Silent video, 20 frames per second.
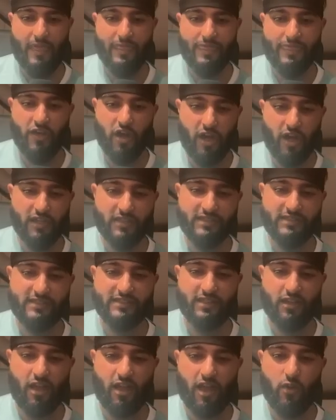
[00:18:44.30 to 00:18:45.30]

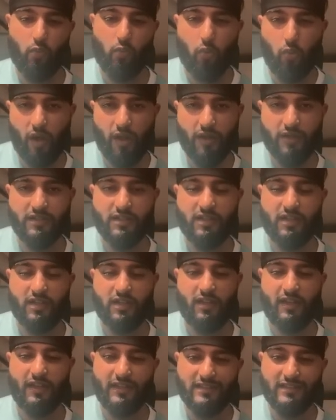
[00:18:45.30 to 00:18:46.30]
Thus, I
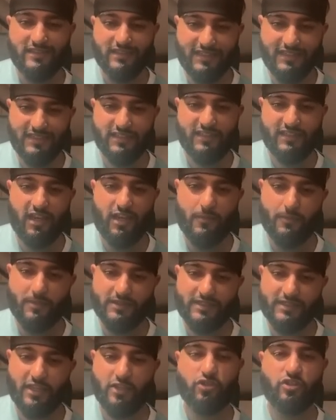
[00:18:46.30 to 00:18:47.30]
wonder, is Isak
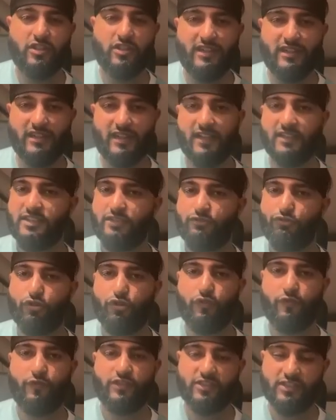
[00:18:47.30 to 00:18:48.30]
potentially an exit
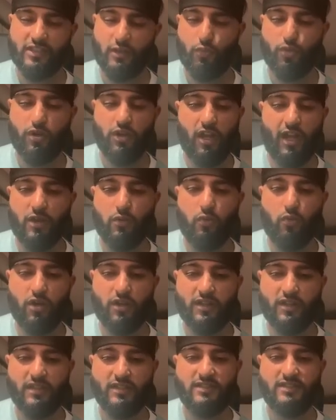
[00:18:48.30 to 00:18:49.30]
route? Someone like
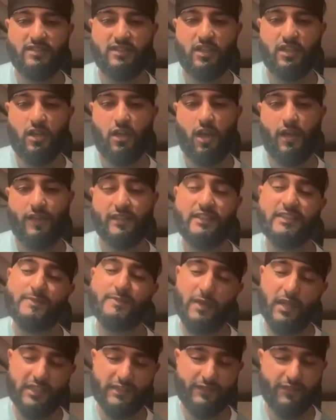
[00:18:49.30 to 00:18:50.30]
Watkins. I think the
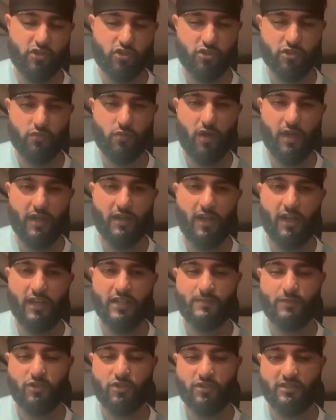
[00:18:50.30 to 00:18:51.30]
Spurs fixture is quite
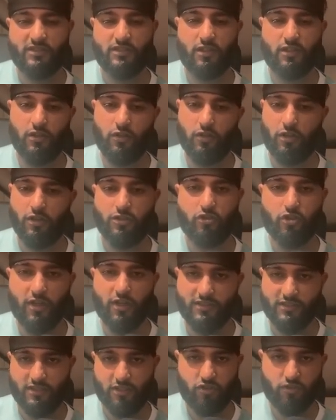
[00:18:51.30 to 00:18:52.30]
nice because a lot of
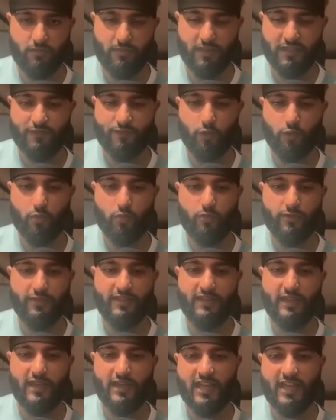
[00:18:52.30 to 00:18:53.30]
transition-based football
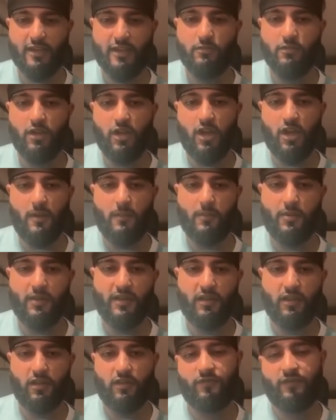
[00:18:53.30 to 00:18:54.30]
within that game. But
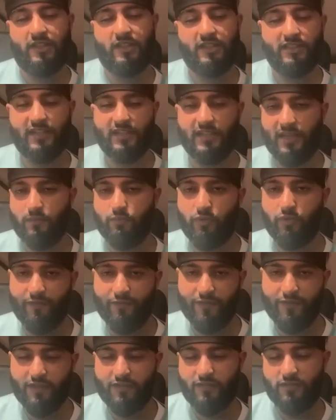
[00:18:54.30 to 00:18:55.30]
let's say like
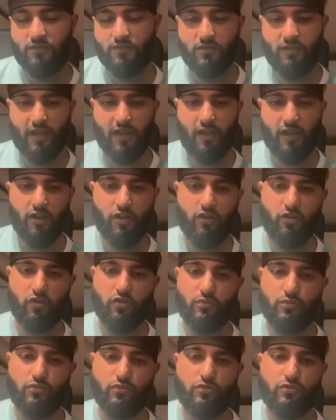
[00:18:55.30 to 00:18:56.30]
Brentford
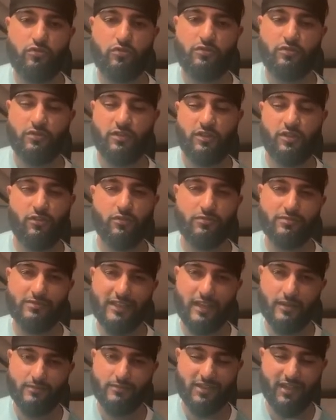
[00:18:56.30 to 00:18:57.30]
home, or
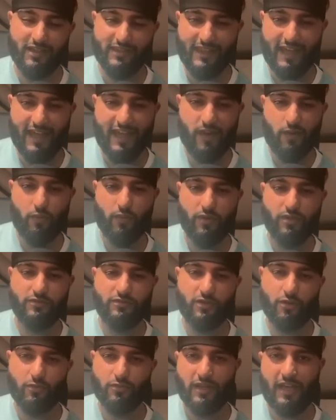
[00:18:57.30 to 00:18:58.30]
games like that where you
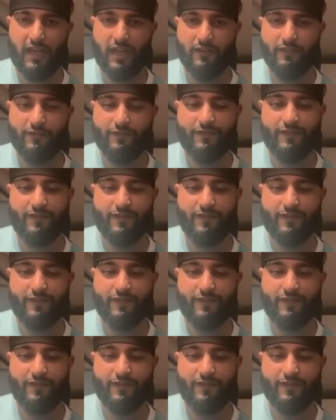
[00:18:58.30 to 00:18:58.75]
don't have